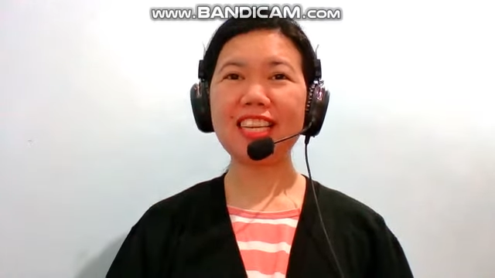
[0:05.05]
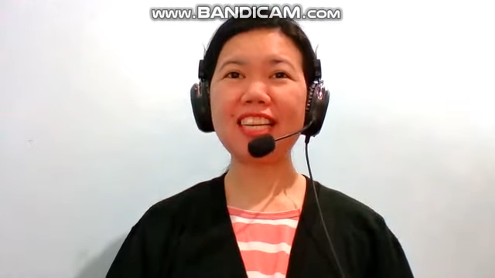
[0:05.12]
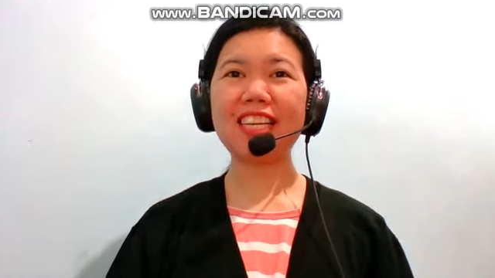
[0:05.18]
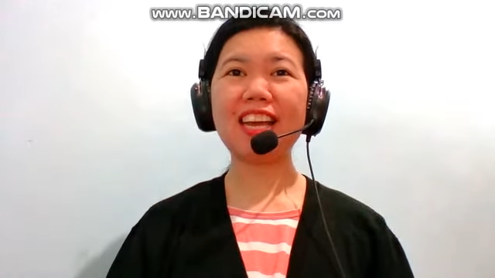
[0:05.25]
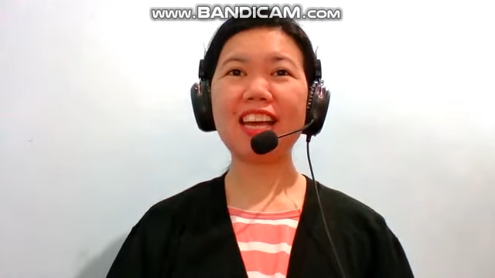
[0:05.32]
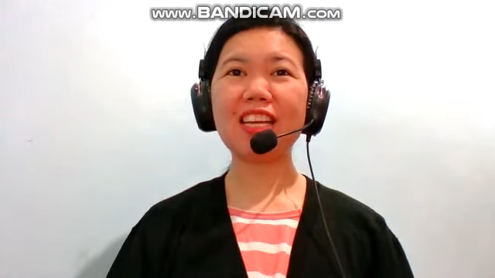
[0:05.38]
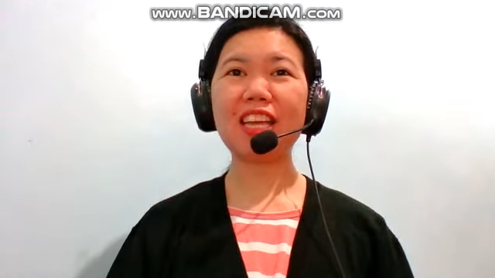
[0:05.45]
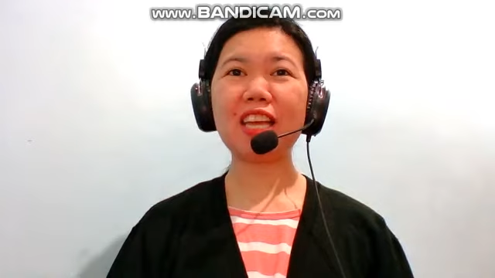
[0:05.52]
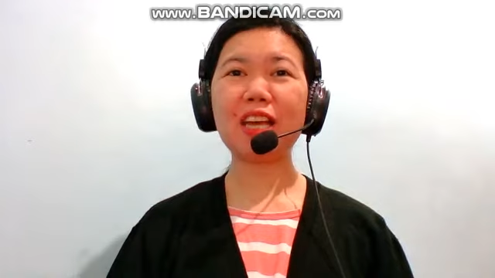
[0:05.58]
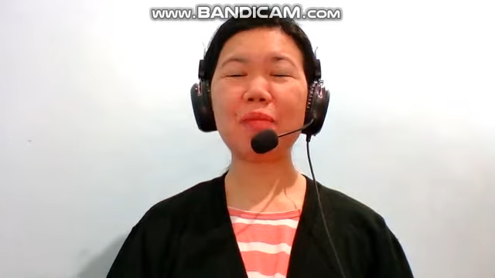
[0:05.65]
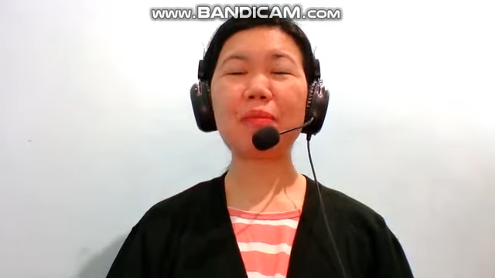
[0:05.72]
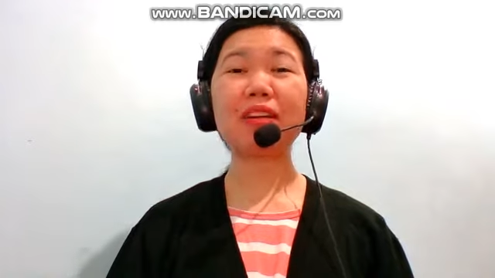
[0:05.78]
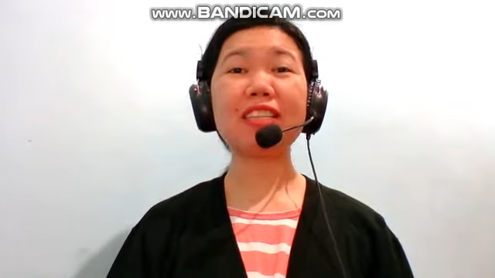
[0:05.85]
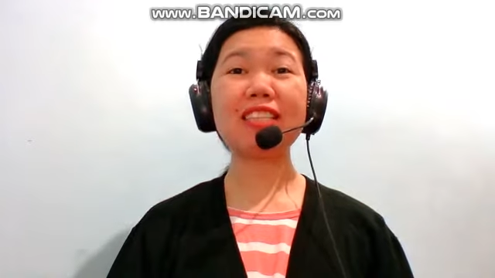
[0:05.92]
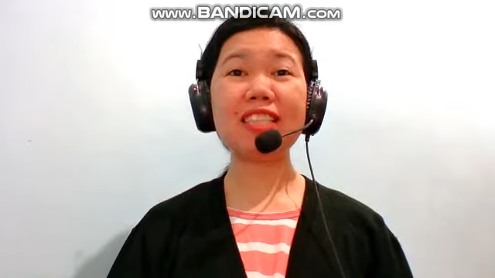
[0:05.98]
and I am
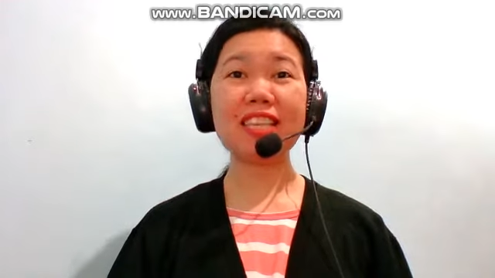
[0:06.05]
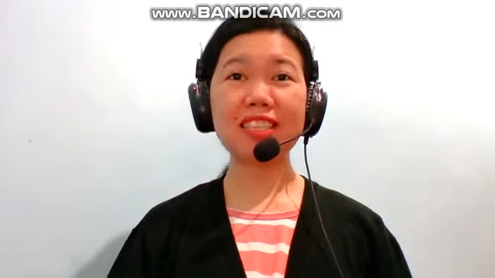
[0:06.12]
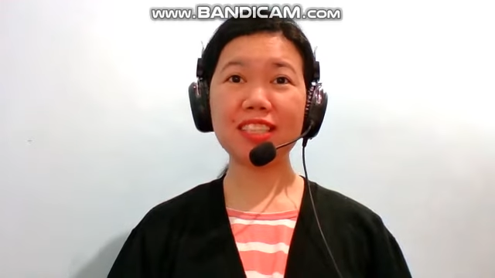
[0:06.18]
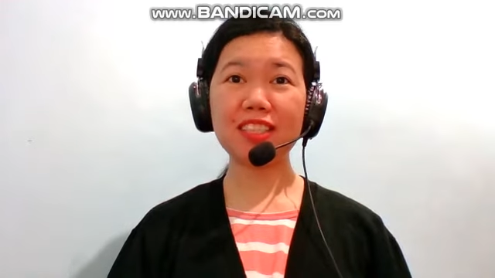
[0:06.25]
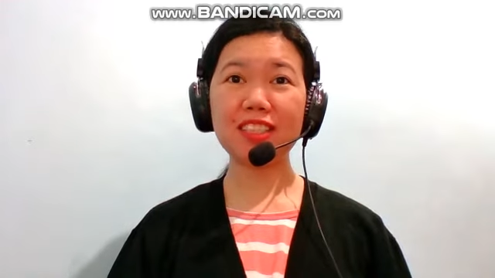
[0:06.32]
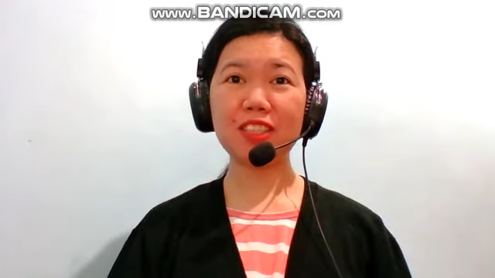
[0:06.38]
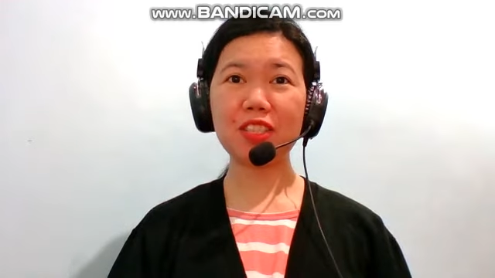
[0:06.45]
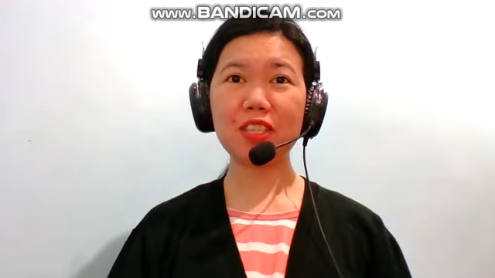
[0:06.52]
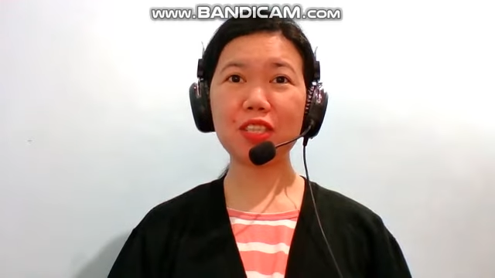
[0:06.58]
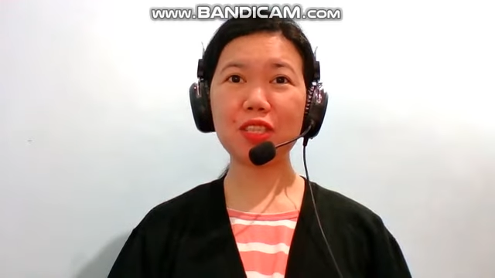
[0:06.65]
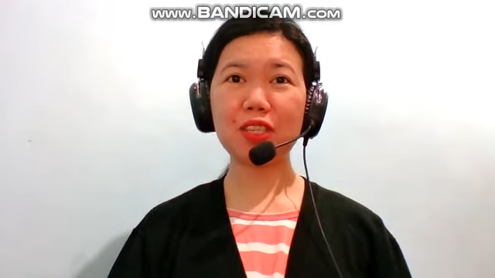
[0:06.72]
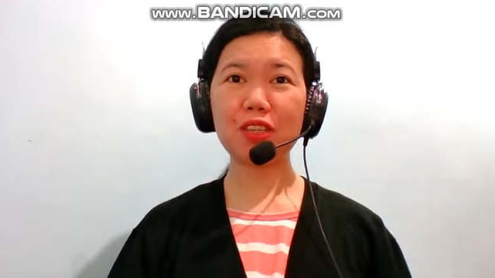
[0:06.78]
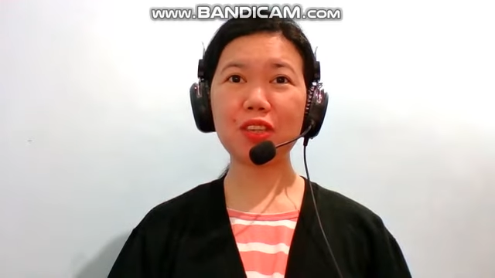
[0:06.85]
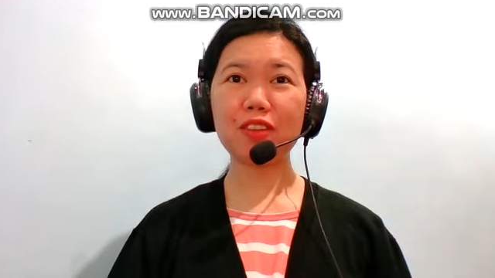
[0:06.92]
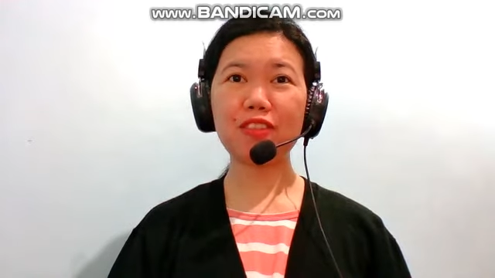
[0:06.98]
an ESL
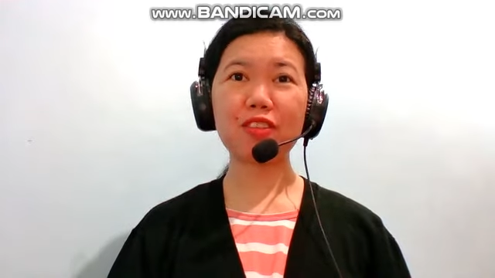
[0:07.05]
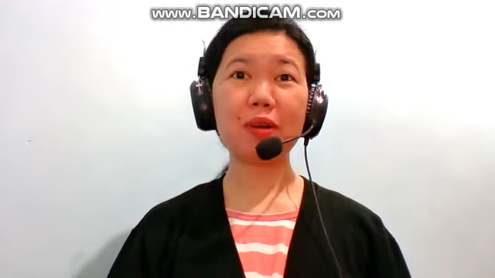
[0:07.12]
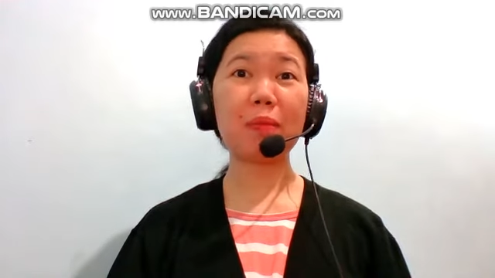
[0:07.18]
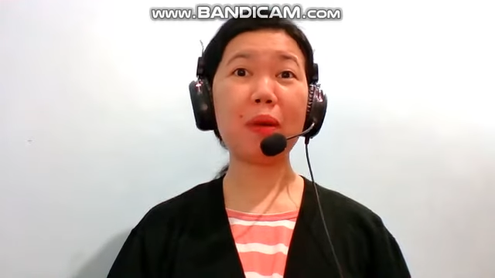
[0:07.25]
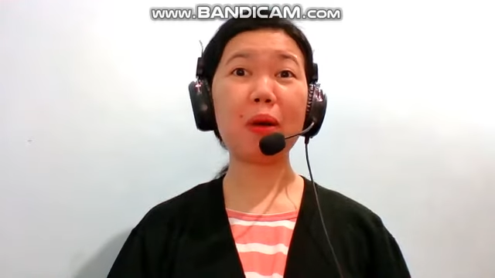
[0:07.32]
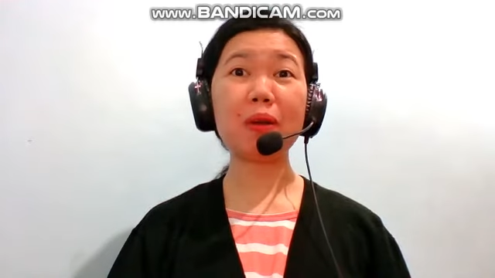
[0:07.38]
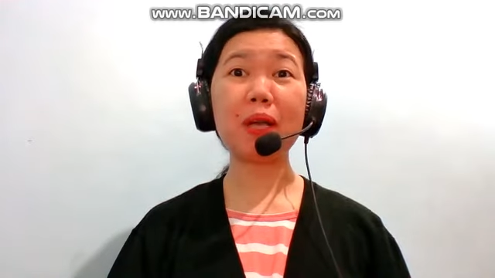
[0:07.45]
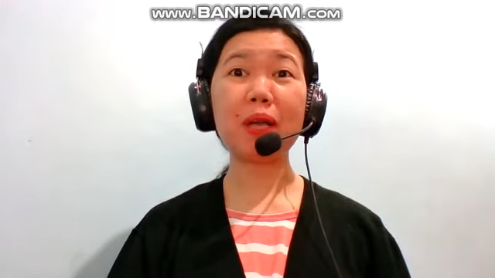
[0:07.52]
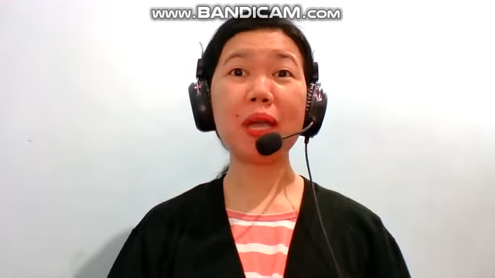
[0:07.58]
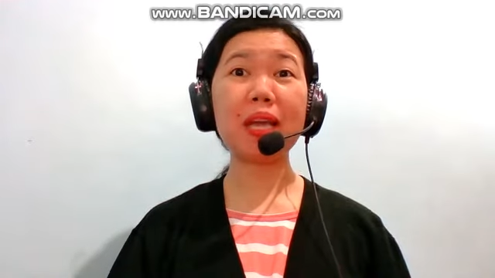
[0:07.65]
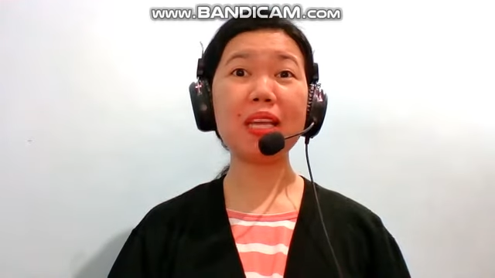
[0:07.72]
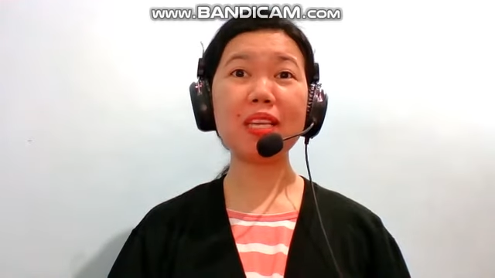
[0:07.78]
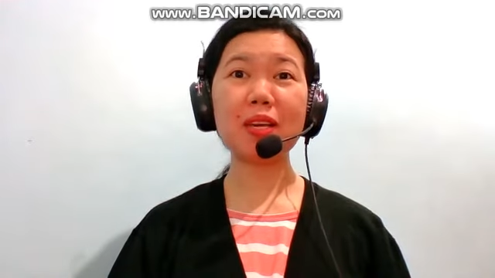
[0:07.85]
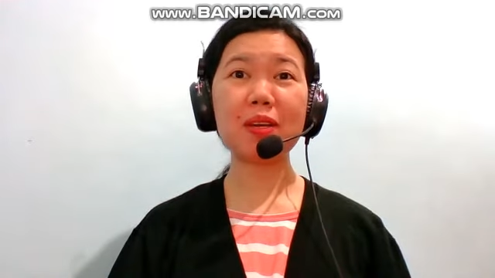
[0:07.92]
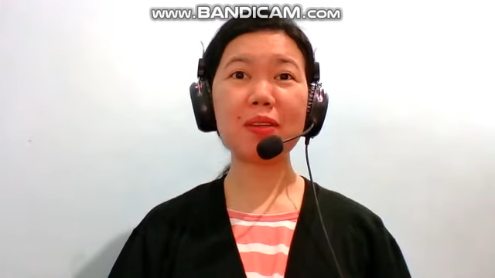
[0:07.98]
teacher for about 8
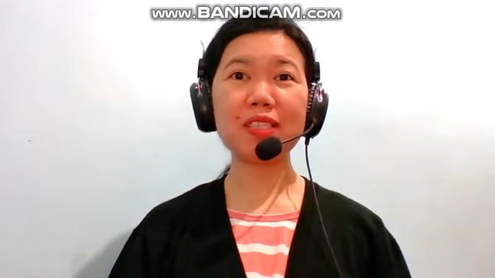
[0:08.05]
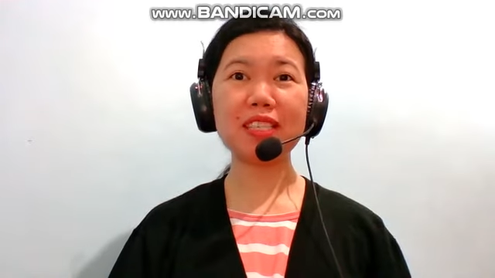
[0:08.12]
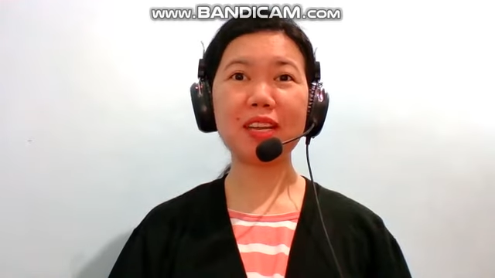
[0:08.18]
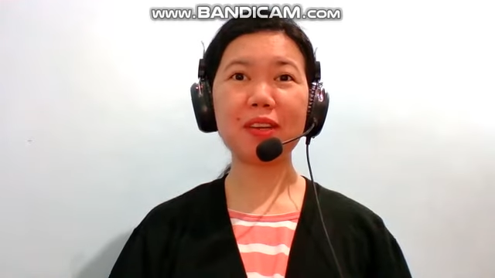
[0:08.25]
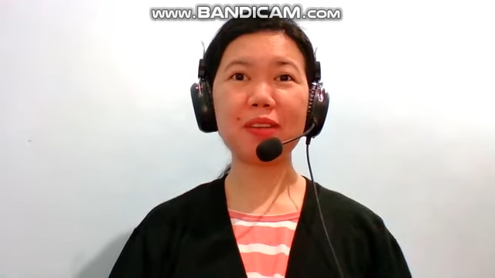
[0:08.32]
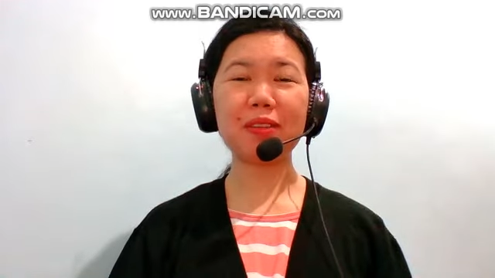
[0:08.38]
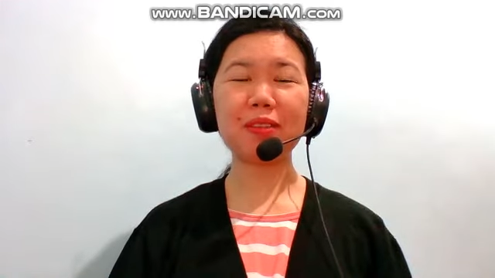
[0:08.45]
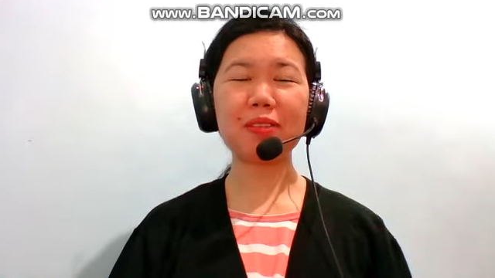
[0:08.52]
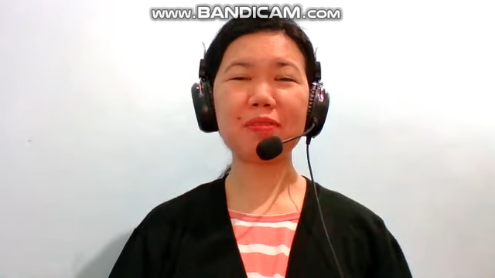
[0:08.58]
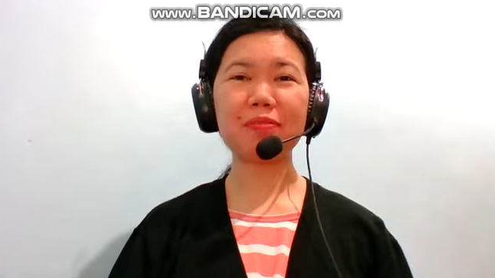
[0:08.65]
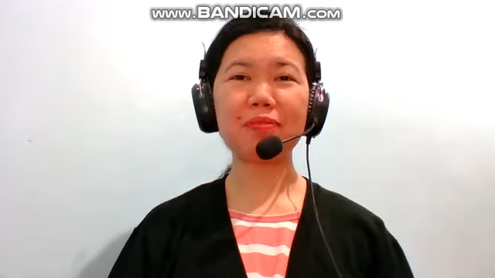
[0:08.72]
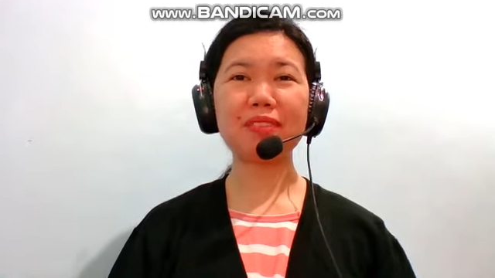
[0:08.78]
years now.